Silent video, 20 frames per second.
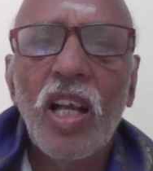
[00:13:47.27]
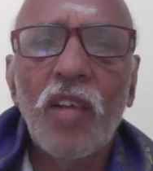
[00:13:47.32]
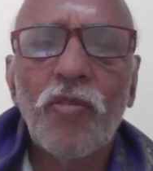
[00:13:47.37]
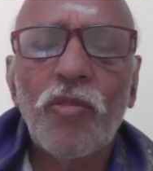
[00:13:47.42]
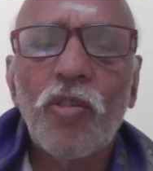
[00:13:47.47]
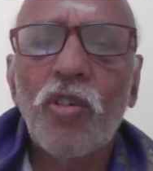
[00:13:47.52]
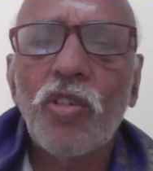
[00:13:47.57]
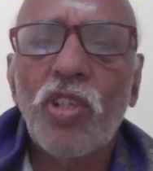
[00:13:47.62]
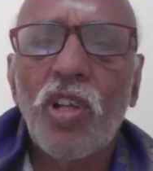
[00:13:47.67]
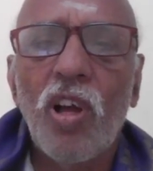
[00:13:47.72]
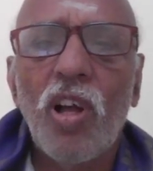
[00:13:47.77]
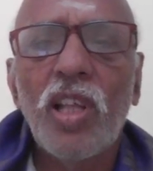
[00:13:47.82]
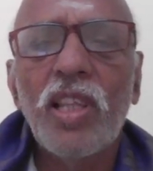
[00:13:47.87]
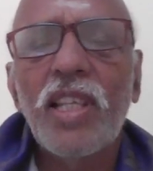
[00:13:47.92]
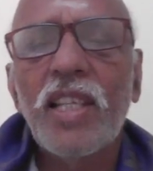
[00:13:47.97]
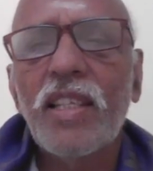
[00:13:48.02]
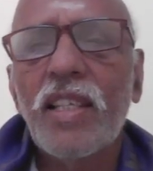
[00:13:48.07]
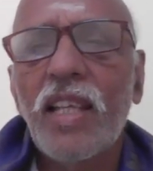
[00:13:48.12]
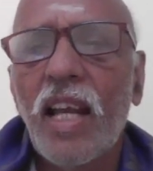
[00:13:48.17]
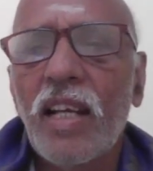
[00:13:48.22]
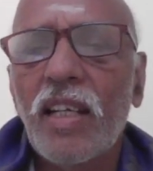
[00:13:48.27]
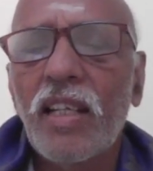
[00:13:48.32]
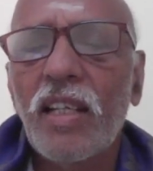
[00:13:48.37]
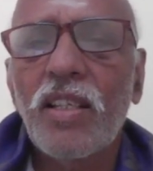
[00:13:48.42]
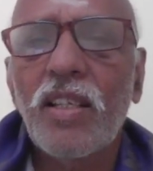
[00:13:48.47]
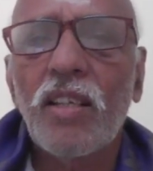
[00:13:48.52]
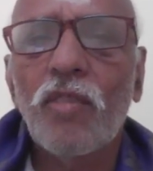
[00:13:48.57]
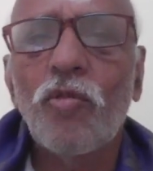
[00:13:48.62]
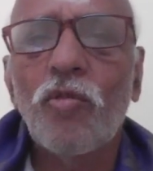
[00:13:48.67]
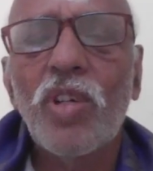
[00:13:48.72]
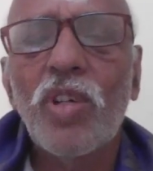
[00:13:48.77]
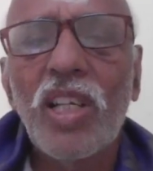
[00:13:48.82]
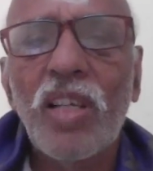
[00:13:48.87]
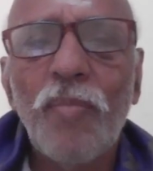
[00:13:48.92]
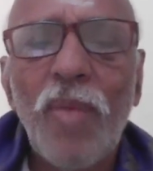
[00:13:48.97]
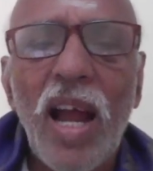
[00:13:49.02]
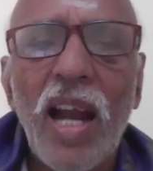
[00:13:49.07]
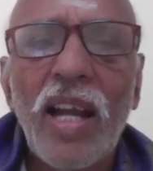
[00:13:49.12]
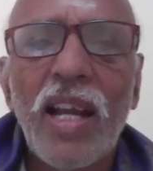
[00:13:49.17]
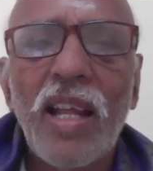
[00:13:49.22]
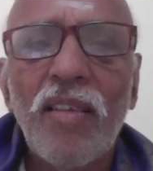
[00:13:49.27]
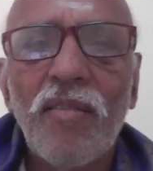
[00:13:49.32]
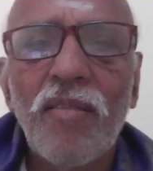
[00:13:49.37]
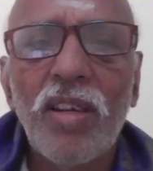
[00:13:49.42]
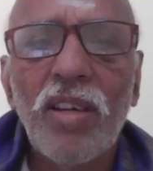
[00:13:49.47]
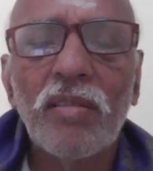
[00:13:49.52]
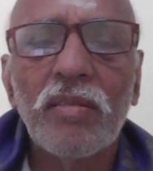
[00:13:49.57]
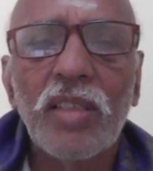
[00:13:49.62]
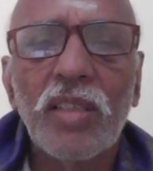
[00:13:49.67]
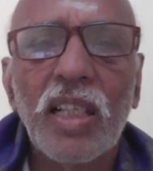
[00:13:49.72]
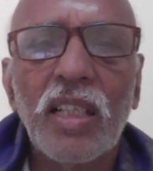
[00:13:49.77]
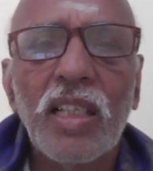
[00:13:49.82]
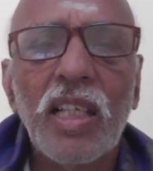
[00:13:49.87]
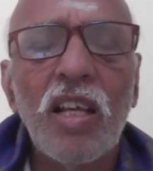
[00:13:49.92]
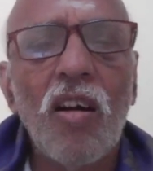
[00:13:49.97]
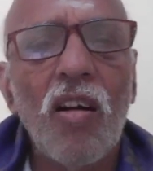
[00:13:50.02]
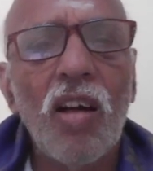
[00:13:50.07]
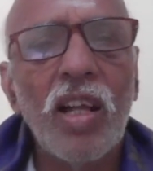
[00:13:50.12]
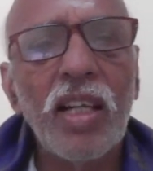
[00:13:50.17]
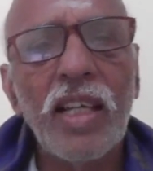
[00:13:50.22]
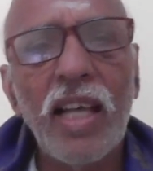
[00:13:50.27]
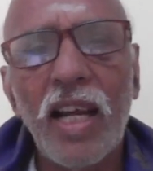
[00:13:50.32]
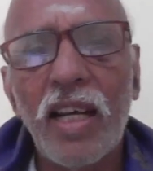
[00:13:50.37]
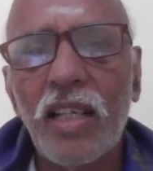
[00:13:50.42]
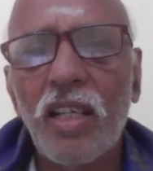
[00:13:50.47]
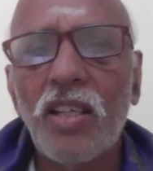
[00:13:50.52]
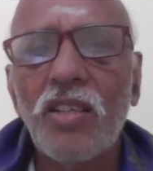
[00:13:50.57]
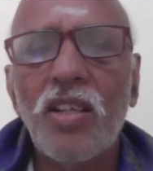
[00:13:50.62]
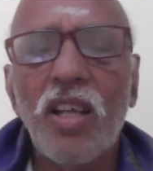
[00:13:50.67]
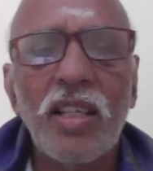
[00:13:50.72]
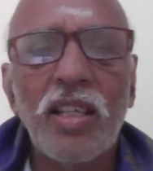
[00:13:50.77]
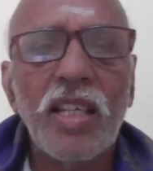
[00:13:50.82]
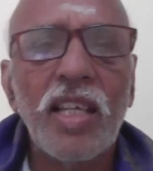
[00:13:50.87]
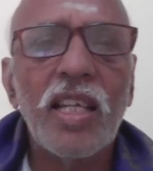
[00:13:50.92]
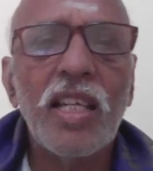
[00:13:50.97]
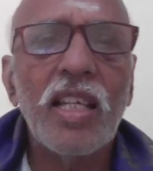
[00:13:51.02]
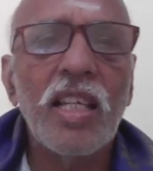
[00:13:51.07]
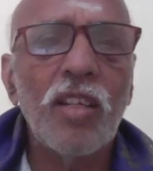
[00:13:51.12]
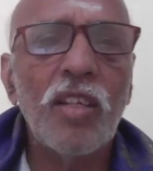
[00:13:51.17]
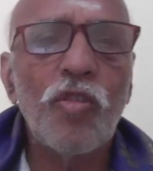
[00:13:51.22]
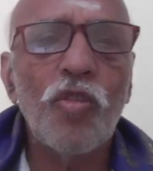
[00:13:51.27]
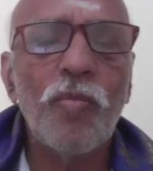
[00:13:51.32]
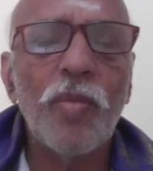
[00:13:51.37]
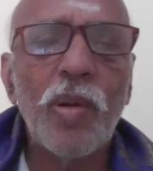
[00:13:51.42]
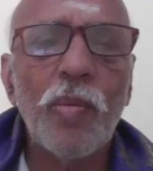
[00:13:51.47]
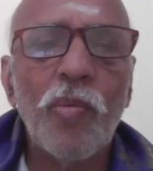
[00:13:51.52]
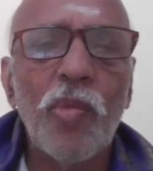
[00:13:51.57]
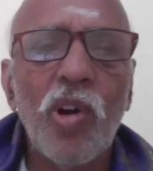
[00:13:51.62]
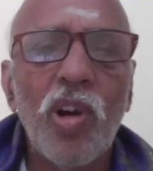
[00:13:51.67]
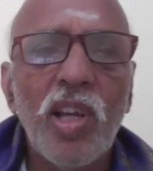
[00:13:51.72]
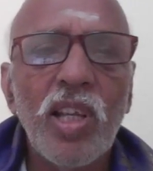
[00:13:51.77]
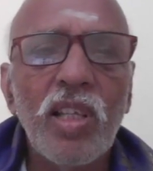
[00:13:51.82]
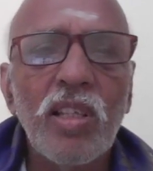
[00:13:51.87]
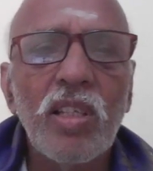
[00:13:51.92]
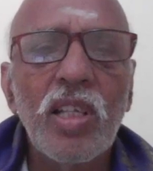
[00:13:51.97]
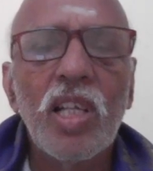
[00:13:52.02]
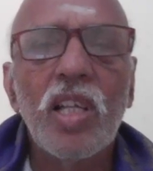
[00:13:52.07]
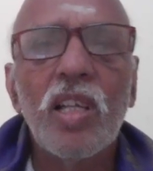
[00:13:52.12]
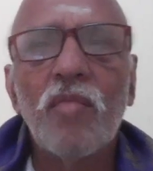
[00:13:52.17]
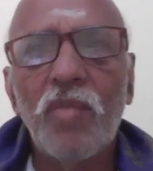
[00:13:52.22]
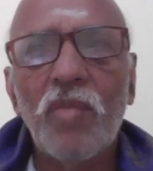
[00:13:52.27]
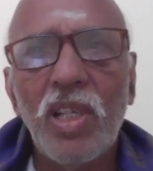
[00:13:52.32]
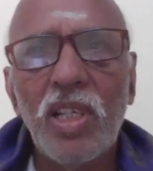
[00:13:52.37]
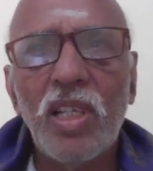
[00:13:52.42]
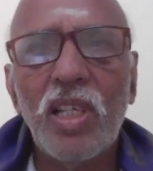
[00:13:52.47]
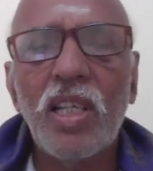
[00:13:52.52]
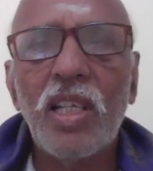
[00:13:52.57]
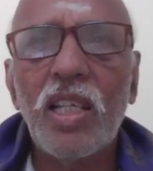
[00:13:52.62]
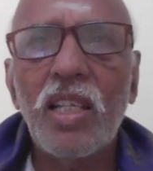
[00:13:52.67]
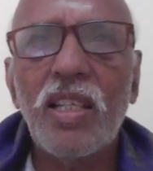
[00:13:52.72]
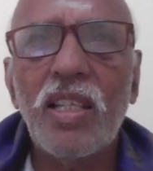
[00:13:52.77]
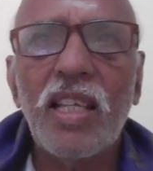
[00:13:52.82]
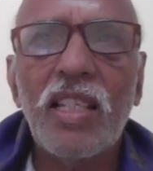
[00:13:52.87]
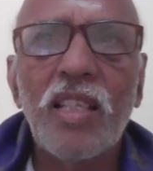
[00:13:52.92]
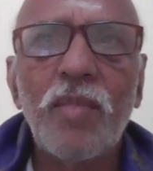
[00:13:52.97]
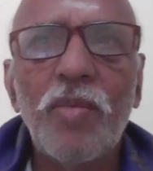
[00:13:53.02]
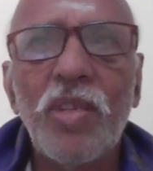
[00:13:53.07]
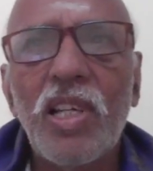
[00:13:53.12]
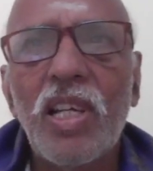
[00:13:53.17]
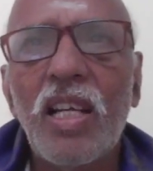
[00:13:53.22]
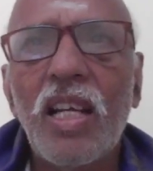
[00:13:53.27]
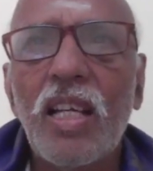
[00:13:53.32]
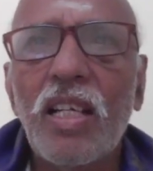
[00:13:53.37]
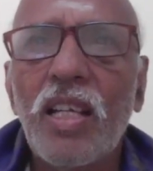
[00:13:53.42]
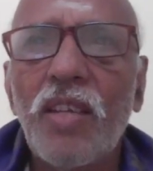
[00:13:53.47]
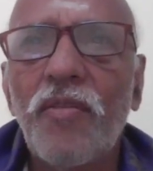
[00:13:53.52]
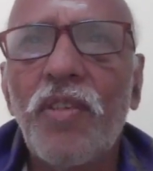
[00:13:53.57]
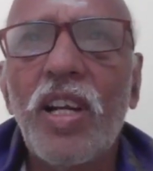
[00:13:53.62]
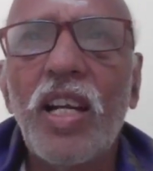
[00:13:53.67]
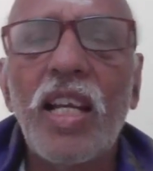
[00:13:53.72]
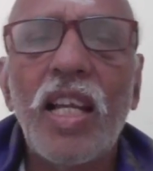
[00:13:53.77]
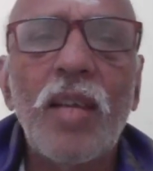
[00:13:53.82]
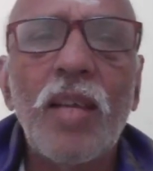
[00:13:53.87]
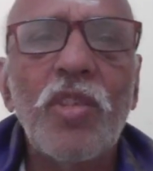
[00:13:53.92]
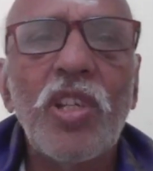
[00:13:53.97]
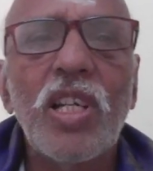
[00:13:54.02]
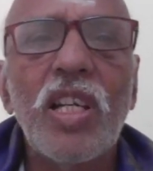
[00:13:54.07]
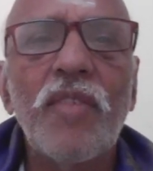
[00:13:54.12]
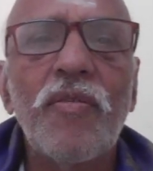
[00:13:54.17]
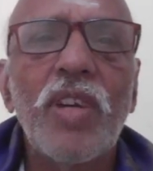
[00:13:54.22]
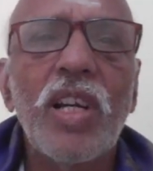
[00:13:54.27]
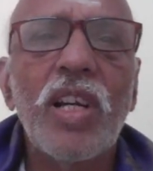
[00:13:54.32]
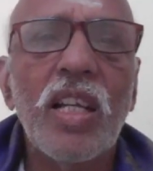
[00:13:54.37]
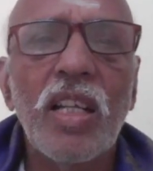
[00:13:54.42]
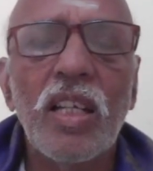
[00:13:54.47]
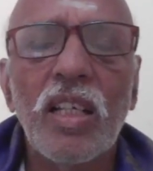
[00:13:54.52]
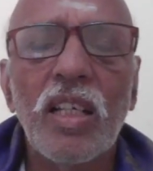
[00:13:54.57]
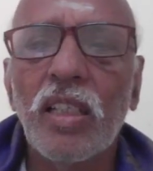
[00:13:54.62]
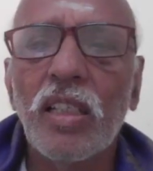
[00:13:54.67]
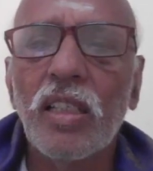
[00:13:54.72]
Of course, all these characters are good, bad, ugly, all characters are there in human being. But it is exhibited at different times at different